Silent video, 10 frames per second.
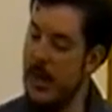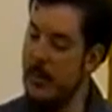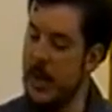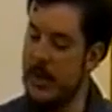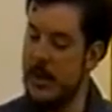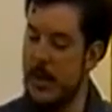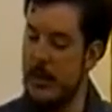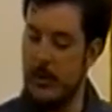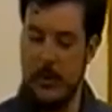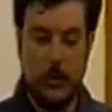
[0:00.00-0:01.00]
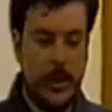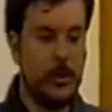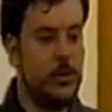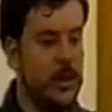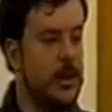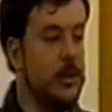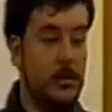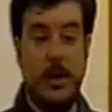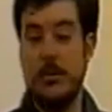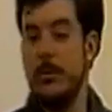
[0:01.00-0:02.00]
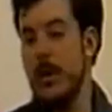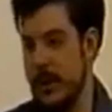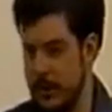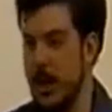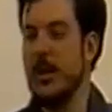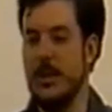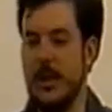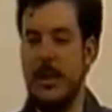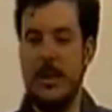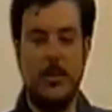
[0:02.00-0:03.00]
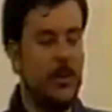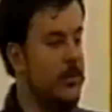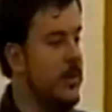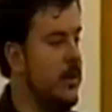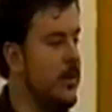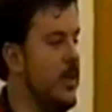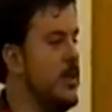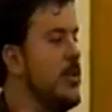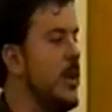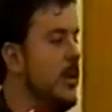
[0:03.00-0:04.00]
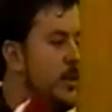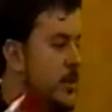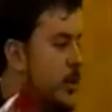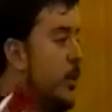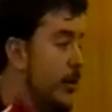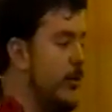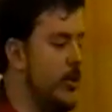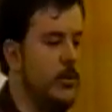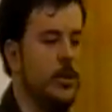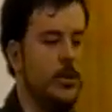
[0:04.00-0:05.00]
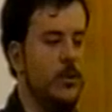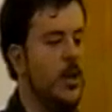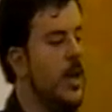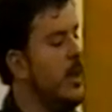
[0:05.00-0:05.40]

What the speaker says: But the real trick, and luckily, one of the things that is good for you to do,